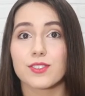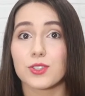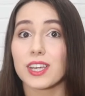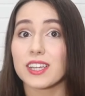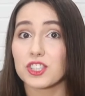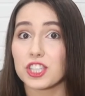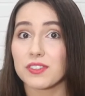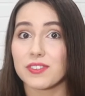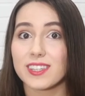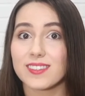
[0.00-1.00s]
Do they
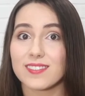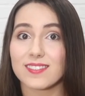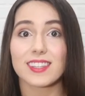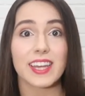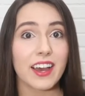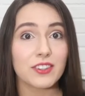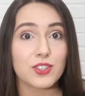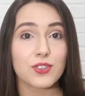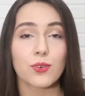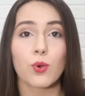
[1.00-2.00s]
achieve it?
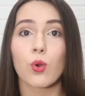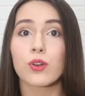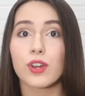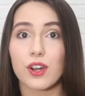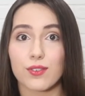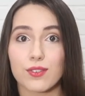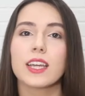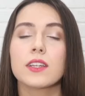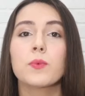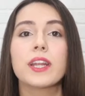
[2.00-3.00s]
Yes or no?
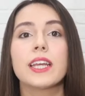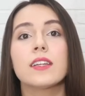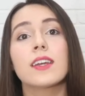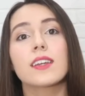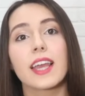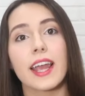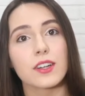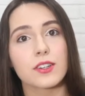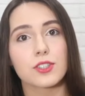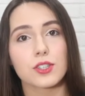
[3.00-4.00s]
Then we need
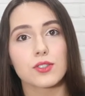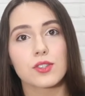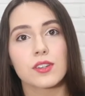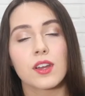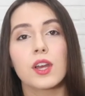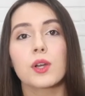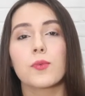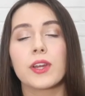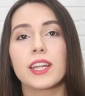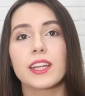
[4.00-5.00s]
characters.
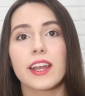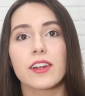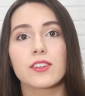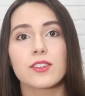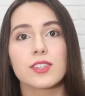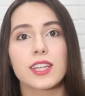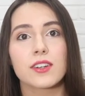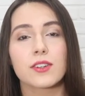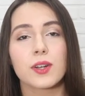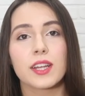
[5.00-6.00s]
We need characters that
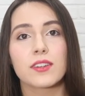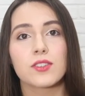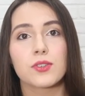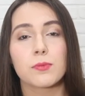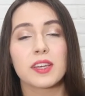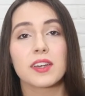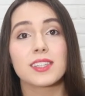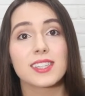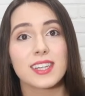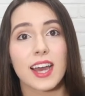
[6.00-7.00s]
are going to be
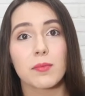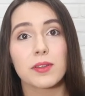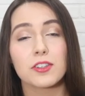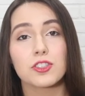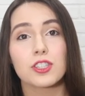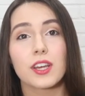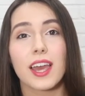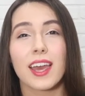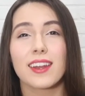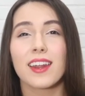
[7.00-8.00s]
established
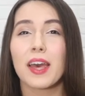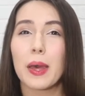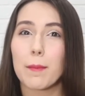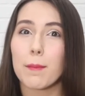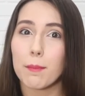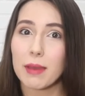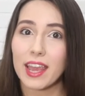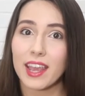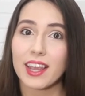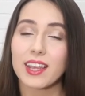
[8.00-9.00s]
and
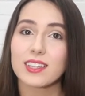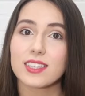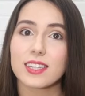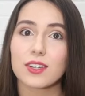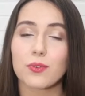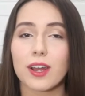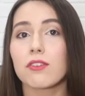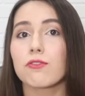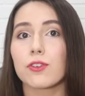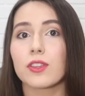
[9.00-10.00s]
may stick
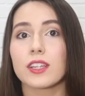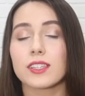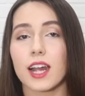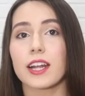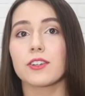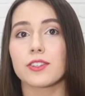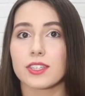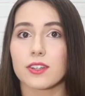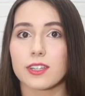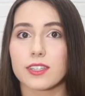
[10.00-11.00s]
around for the entire
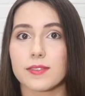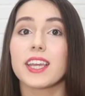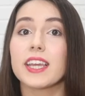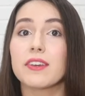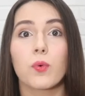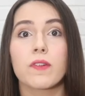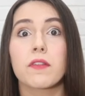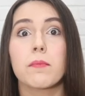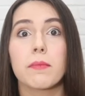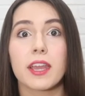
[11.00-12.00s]
series. If one of
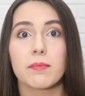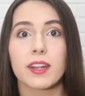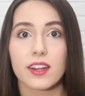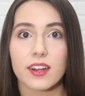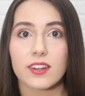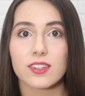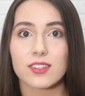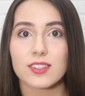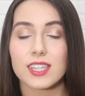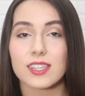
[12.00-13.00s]
the main
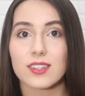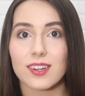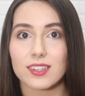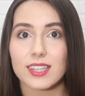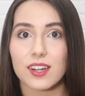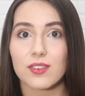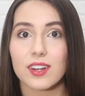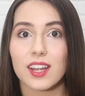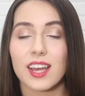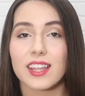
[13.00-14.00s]
characters is knocked
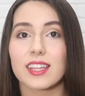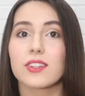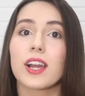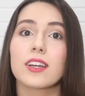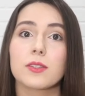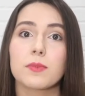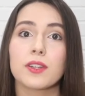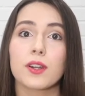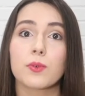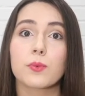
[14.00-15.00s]
out, then there has to
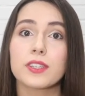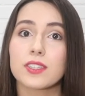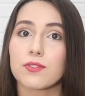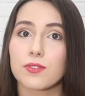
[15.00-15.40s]
be a reason